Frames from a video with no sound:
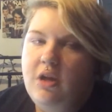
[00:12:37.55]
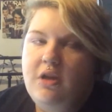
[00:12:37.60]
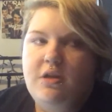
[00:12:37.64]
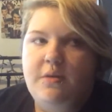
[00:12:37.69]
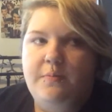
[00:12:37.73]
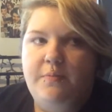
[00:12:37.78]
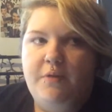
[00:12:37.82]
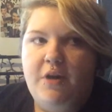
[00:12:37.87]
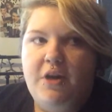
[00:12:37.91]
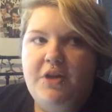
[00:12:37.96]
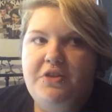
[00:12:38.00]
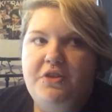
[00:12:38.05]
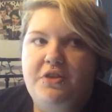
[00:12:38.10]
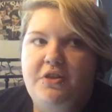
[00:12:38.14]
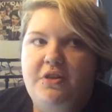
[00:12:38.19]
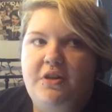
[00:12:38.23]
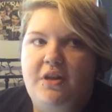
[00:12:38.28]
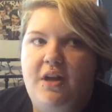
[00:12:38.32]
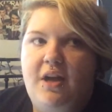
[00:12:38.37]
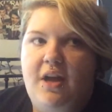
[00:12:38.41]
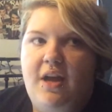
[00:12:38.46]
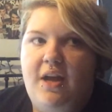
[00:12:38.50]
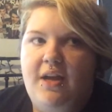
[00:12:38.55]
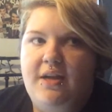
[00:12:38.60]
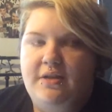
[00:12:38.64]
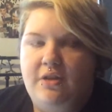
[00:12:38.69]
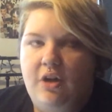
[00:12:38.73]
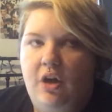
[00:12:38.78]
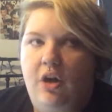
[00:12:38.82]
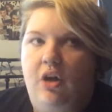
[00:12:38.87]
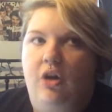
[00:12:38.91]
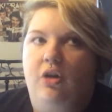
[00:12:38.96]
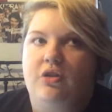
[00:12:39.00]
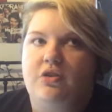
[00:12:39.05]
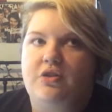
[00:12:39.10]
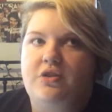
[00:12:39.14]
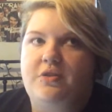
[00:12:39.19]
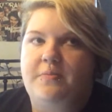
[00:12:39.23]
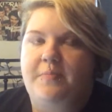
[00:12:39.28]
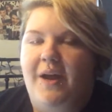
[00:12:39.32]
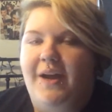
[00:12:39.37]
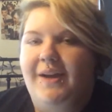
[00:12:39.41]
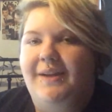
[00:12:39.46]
Depression is caused by